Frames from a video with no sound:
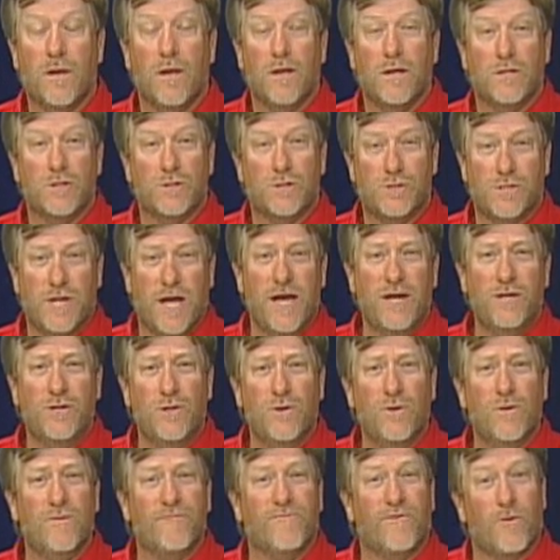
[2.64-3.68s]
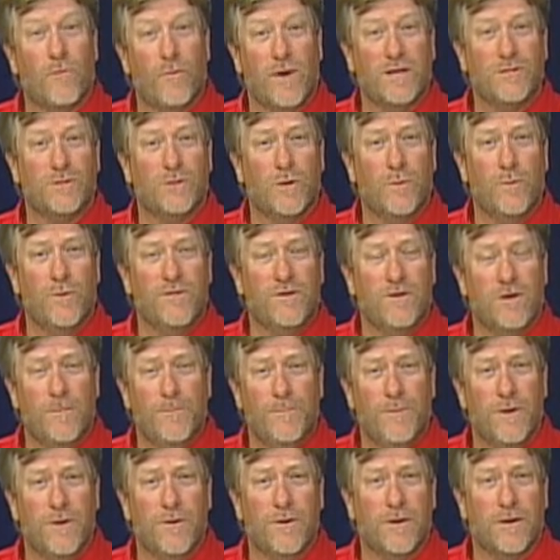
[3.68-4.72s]
Stay tuned for Wrestling with
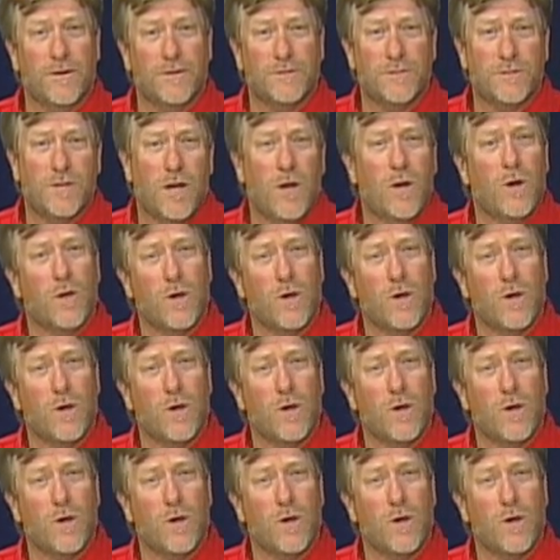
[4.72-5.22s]
Computers.